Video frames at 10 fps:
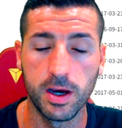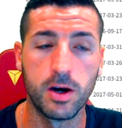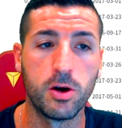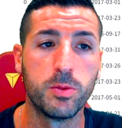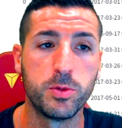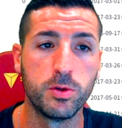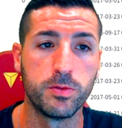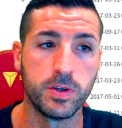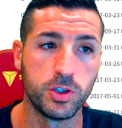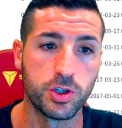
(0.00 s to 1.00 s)
I hope
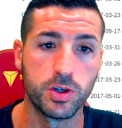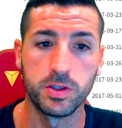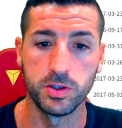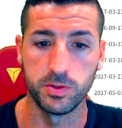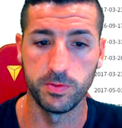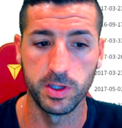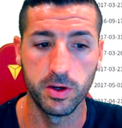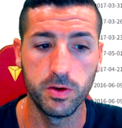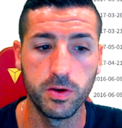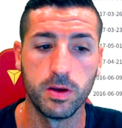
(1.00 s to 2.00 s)
you've enjoyed this
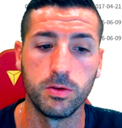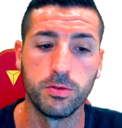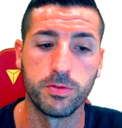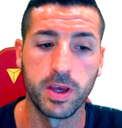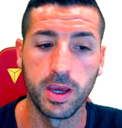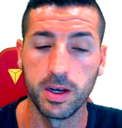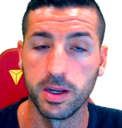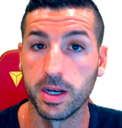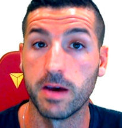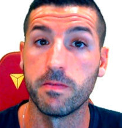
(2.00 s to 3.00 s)
video and you've gained
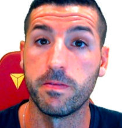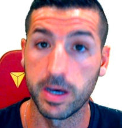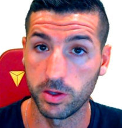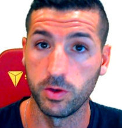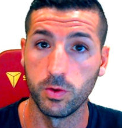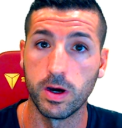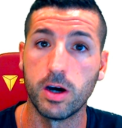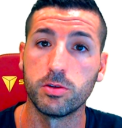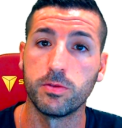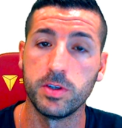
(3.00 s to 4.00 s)
enough value
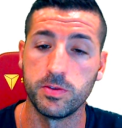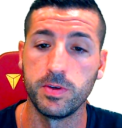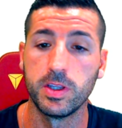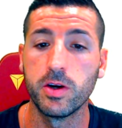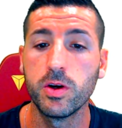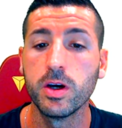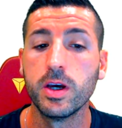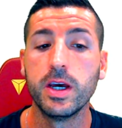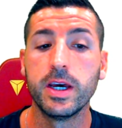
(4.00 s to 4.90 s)
out of this video.